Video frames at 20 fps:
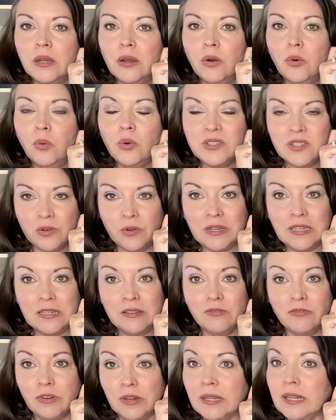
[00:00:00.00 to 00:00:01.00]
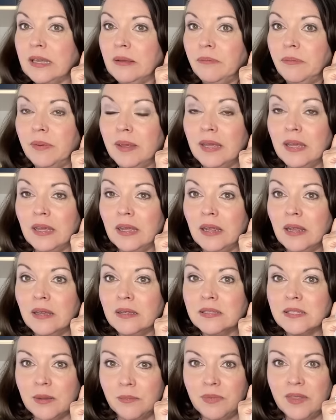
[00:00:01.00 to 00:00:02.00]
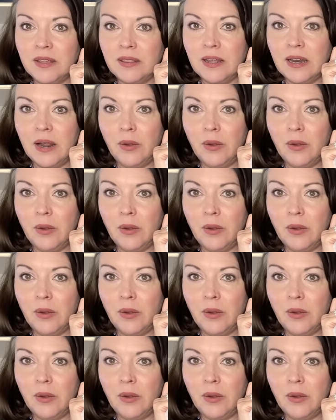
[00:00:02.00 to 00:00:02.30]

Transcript: was going to really be something that